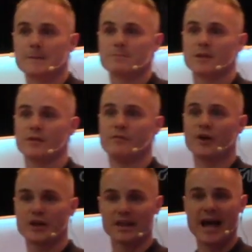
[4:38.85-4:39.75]
Then the
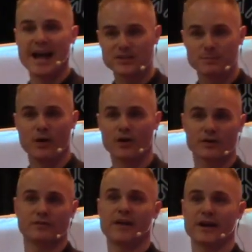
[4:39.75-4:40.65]
very last part
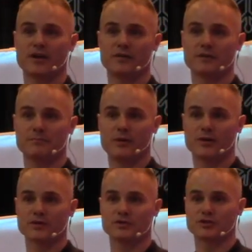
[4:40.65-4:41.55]
of that covenant
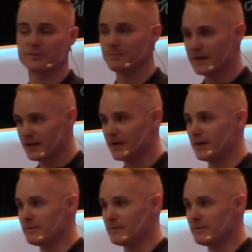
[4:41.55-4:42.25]
partnership uh,